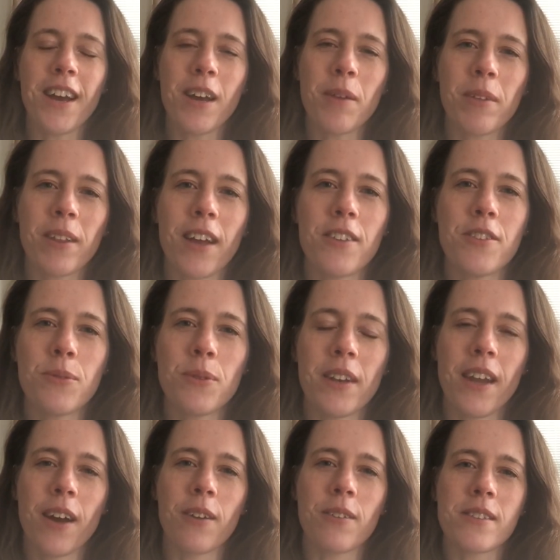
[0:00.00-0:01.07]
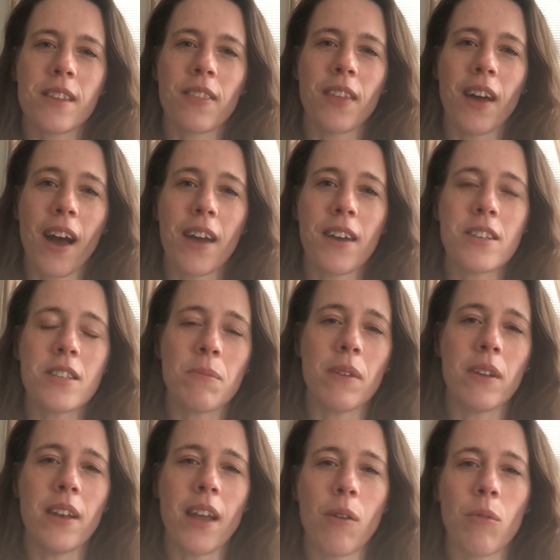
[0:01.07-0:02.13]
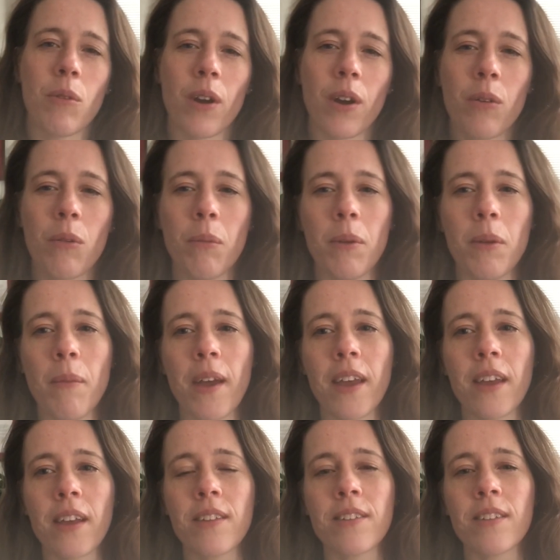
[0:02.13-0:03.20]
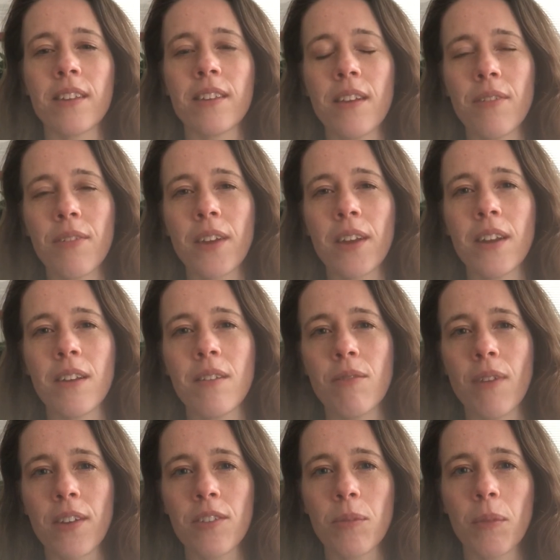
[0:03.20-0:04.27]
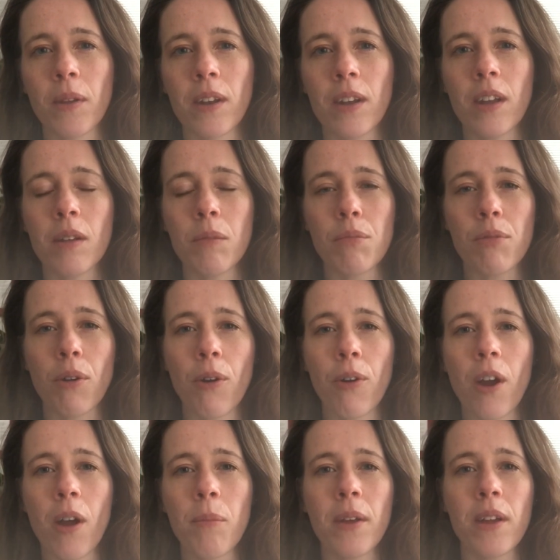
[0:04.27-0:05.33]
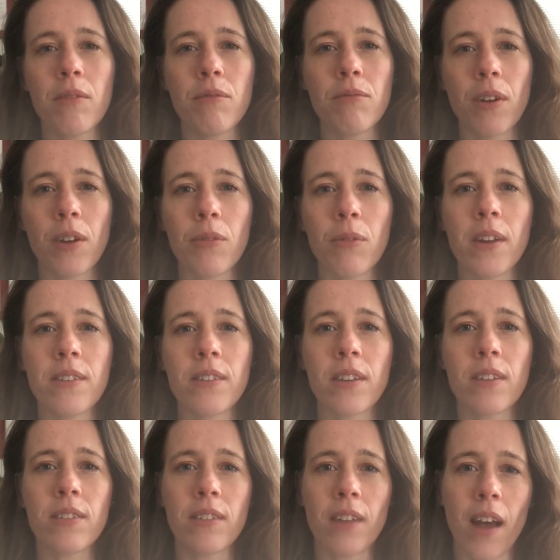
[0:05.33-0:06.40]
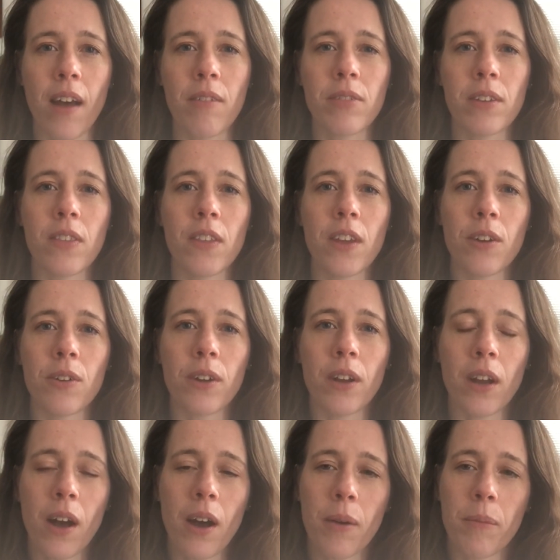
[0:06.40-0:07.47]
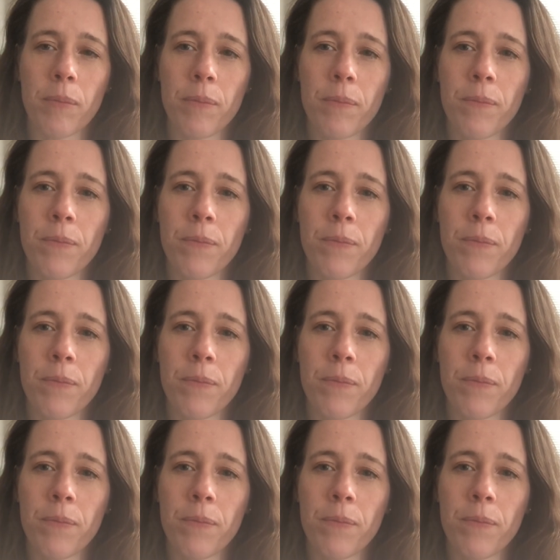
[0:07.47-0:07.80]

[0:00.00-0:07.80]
I'm glad to announce that the ISP Network will be making significant investment in program and fundraising staff in the year to come.